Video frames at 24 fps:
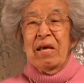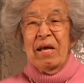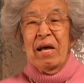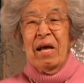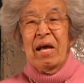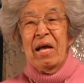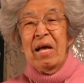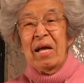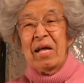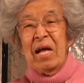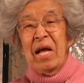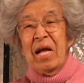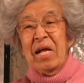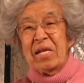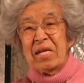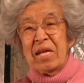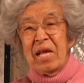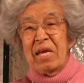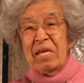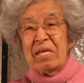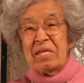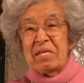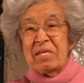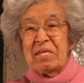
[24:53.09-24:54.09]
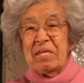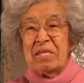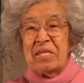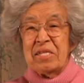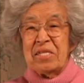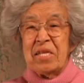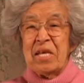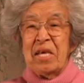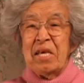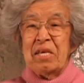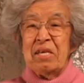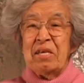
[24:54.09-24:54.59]
night and day,
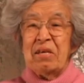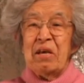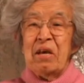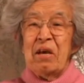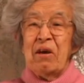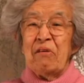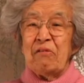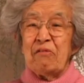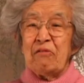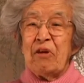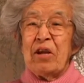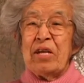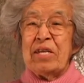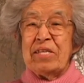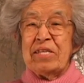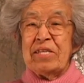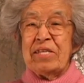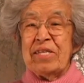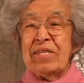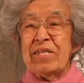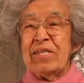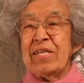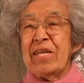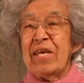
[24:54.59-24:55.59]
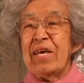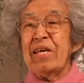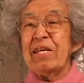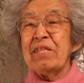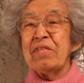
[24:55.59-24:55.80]
frightened to death of